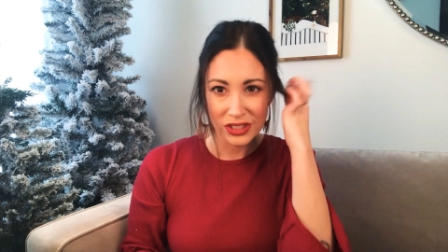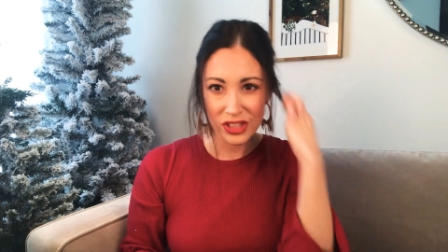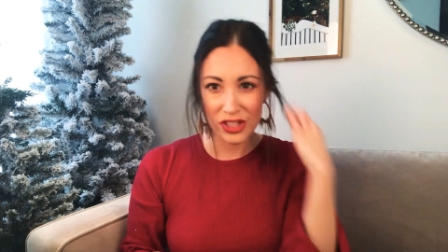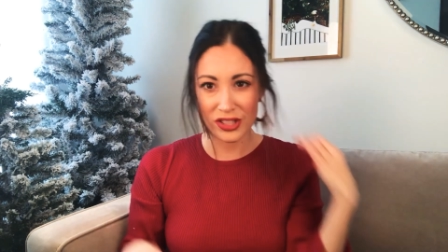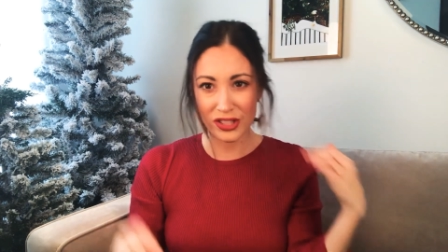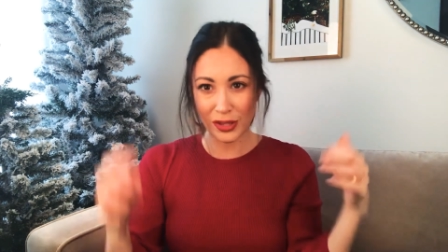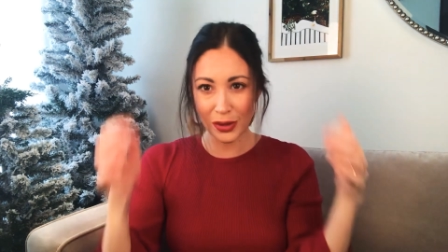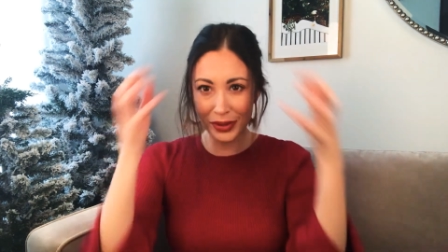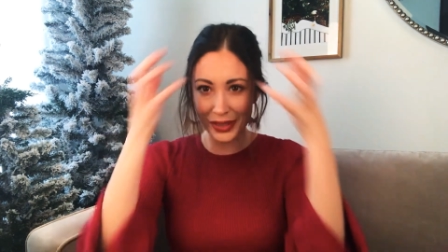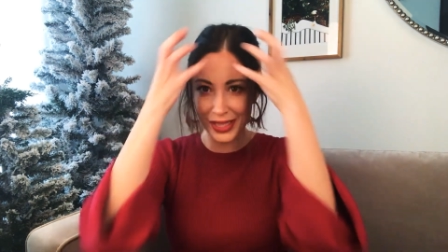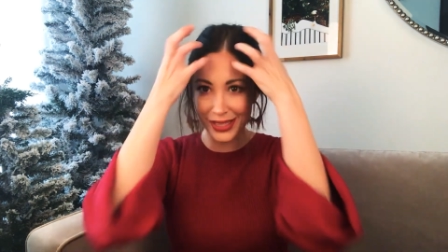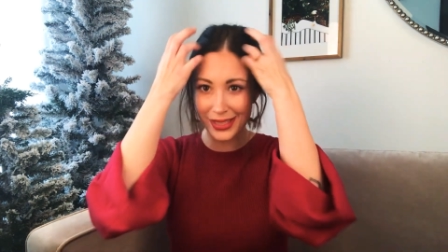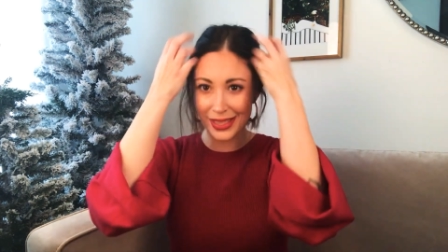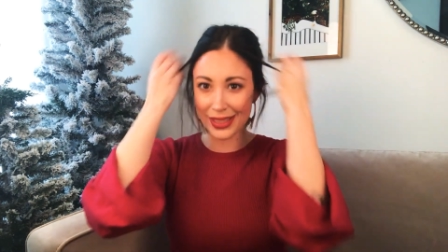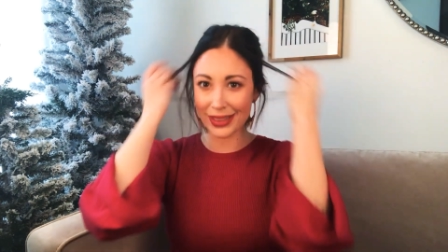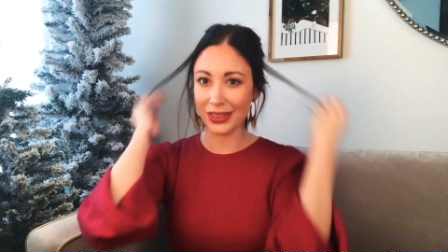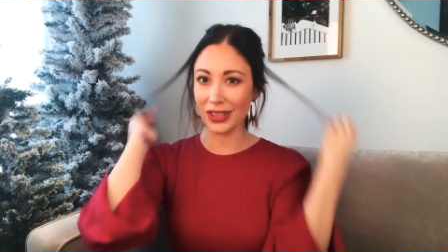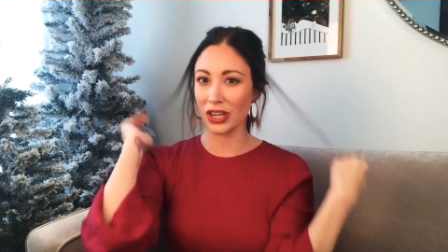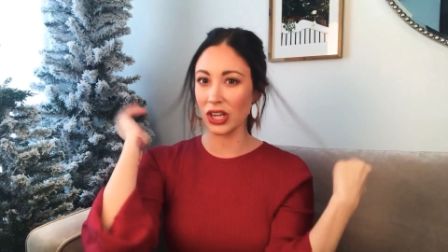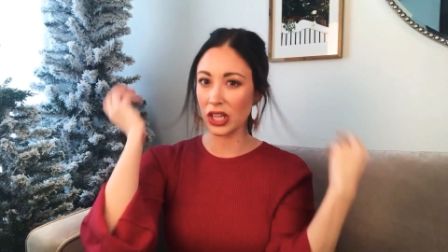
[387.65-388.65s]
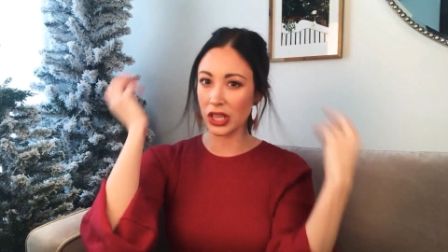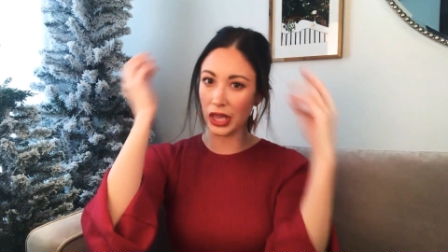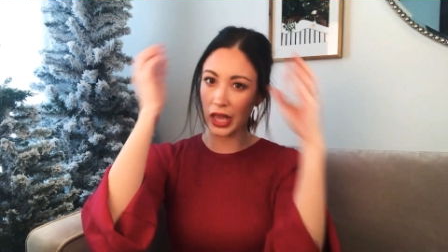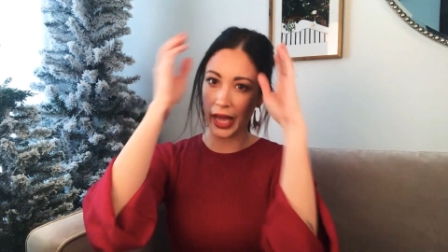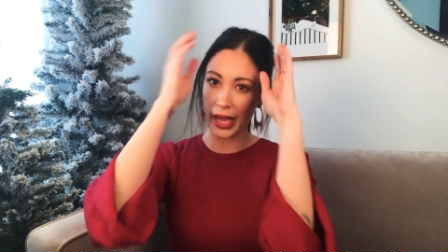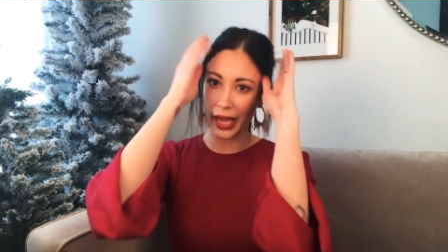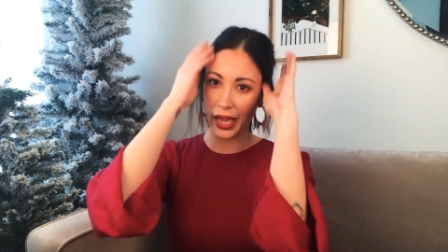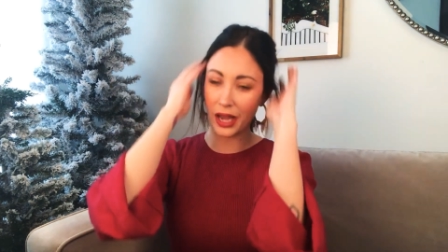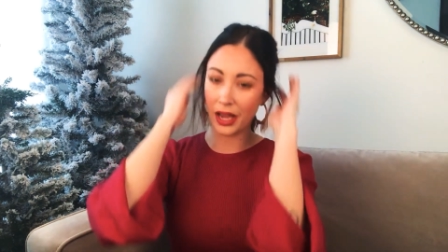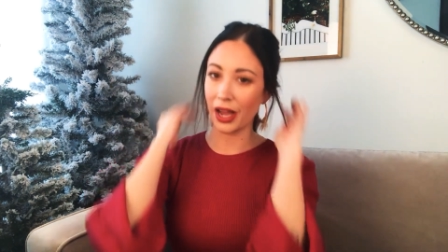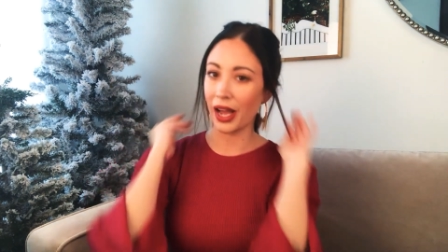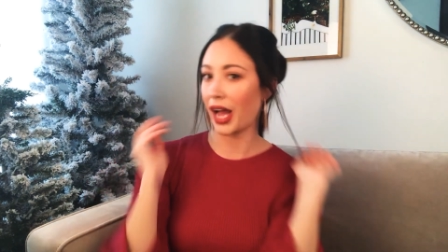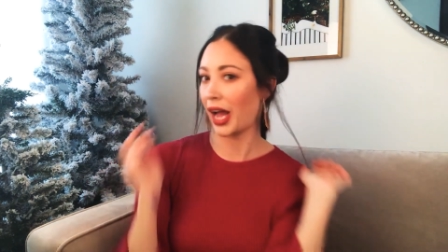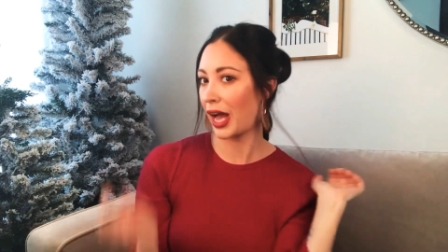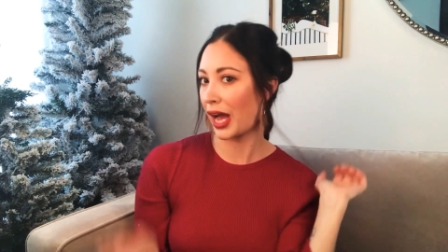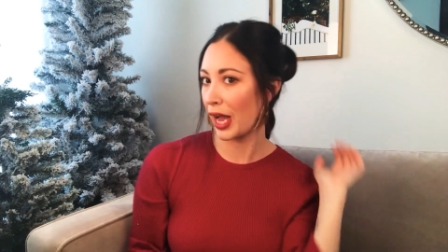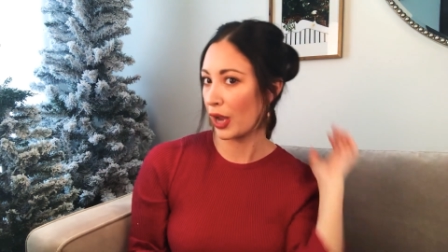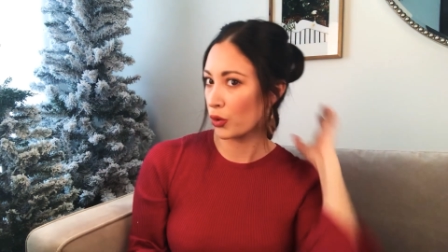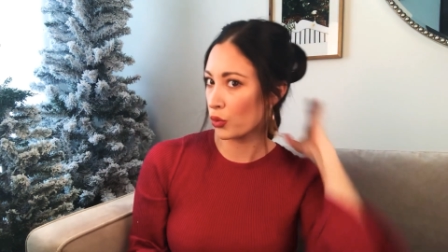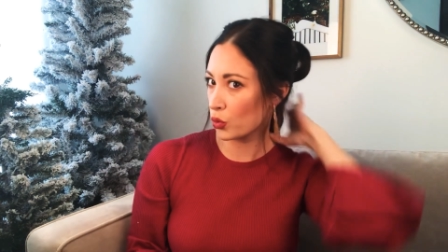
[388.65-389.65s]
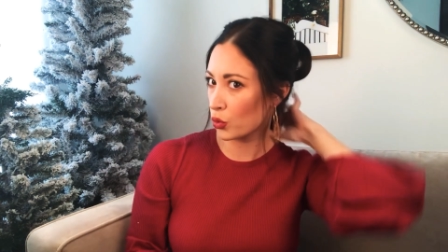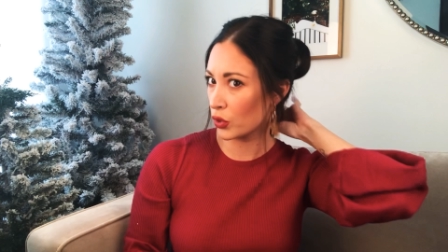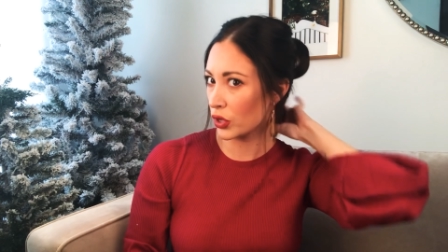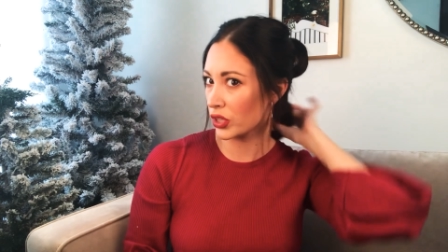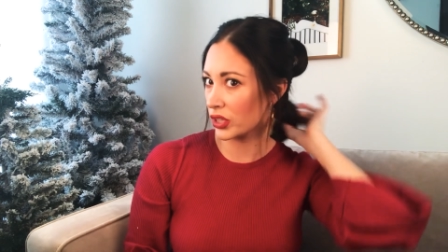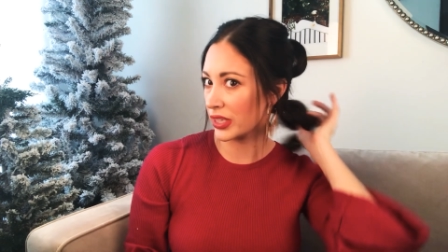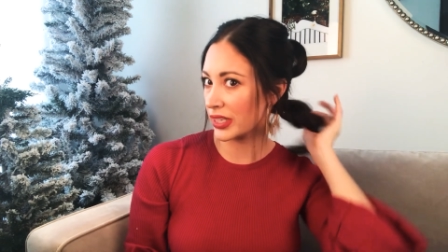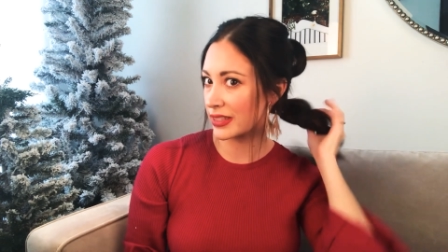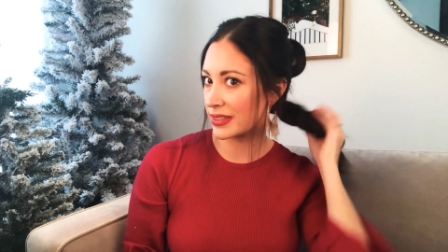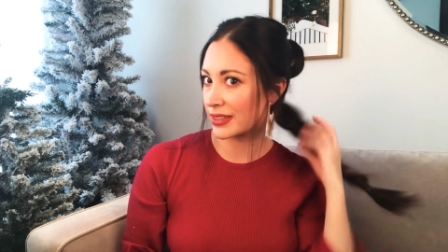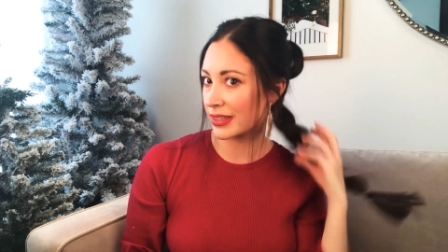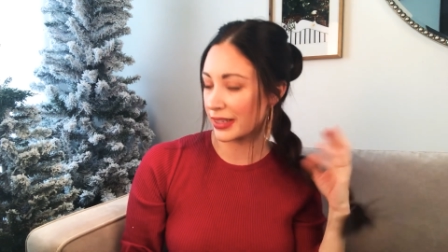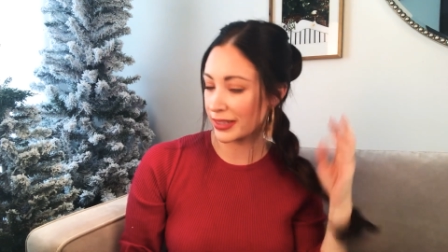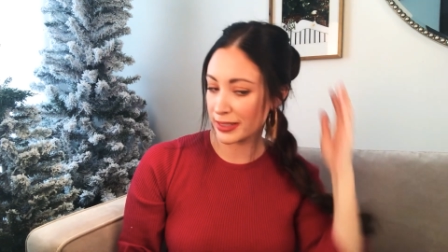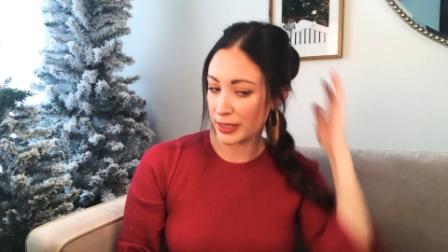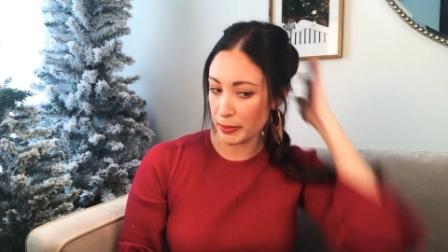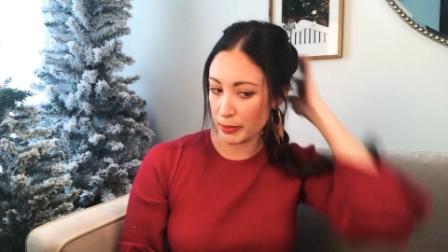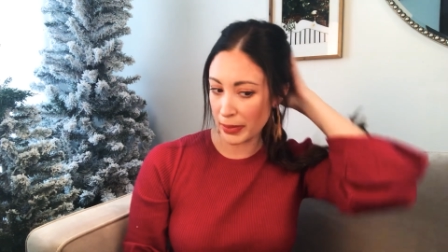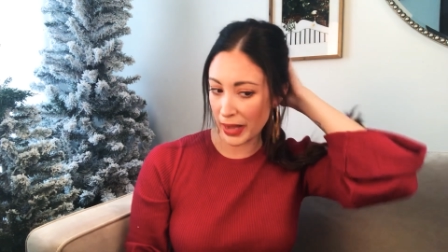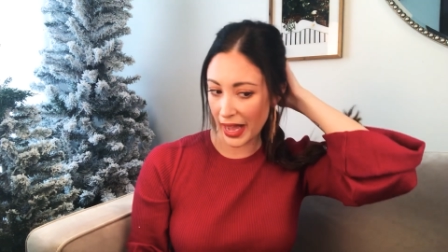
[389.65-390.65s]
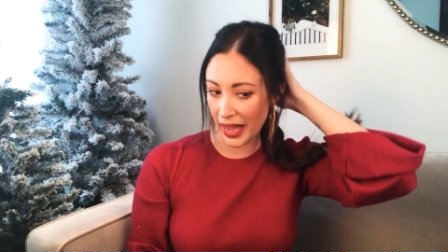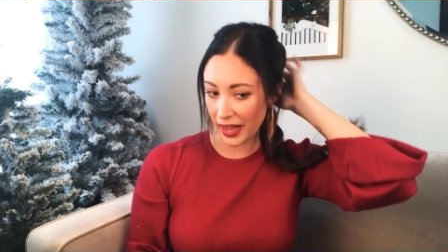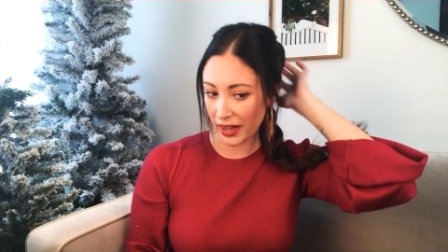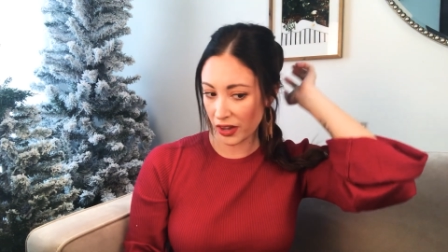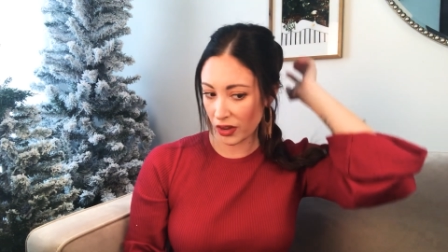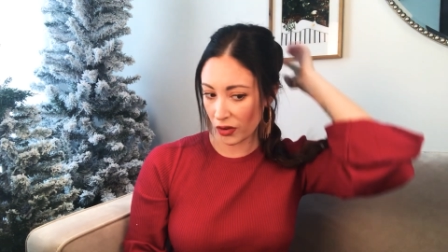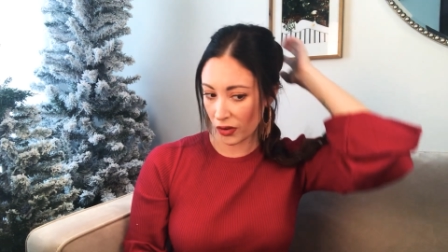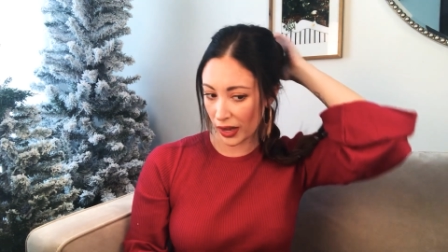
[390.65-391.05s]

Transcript: Just so it doesn't look like I really slicked it back,